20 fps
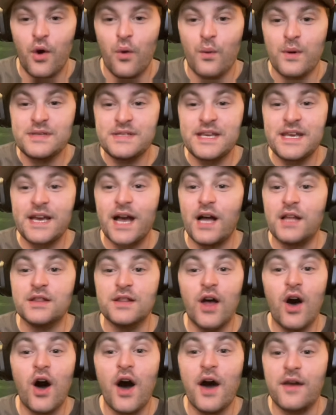We're seeing a
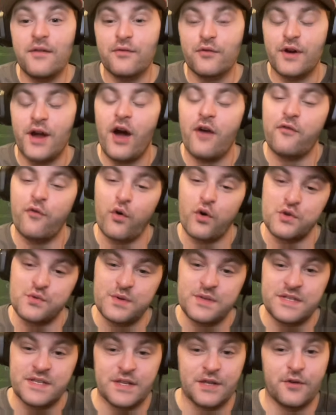lot of course,
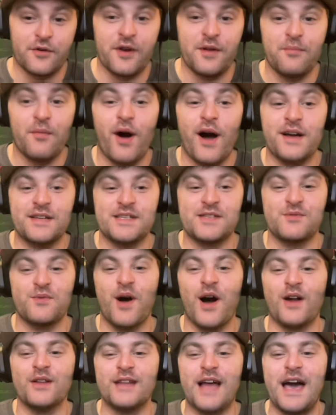we see the green box as
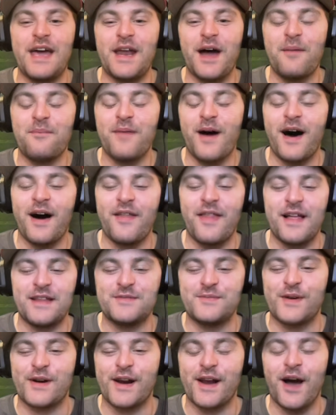well light up.
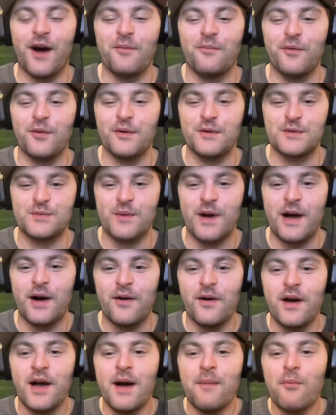That's very helpful as
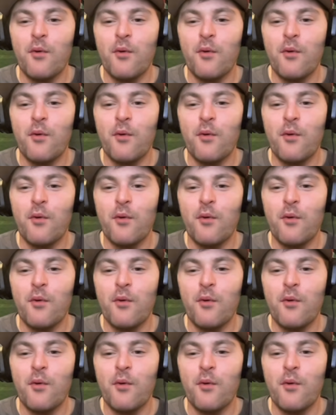well.